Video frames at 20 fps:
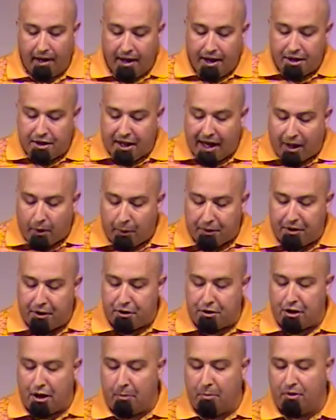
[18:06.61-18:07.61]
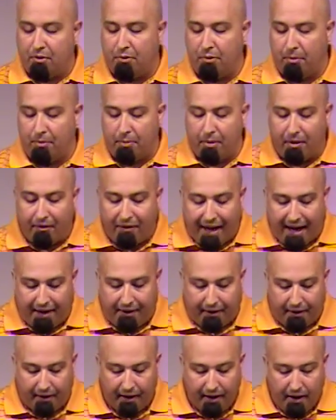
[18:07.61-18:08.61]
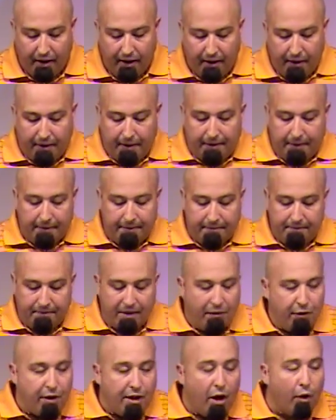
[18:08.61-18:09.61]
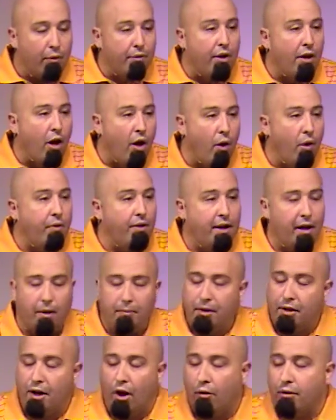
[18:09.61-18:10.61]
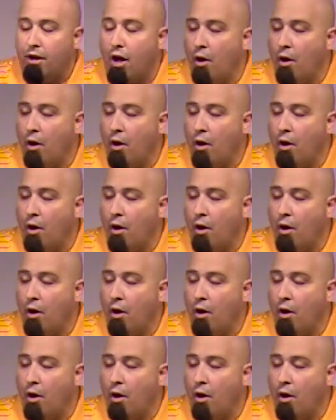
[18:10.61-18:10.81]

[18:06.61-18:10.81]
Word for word: Check with your service provider. If you don't know them, you don't know